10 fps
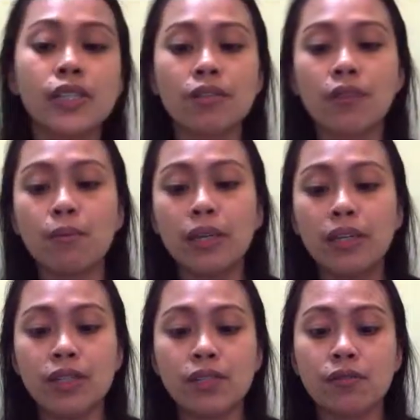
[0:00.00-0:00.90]
is from
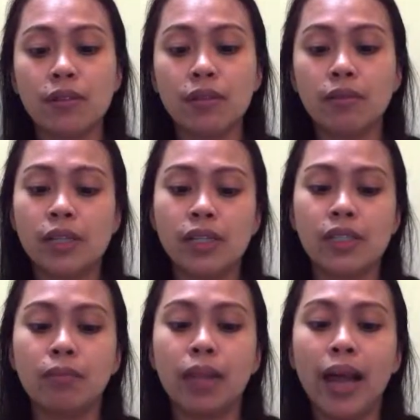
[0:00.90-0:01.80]
Innisfree.
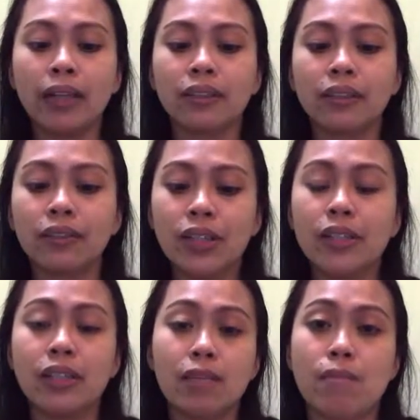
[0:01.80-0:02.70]
It's a black
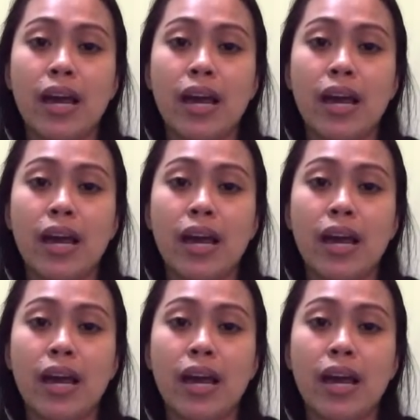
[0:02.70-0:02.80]
green tea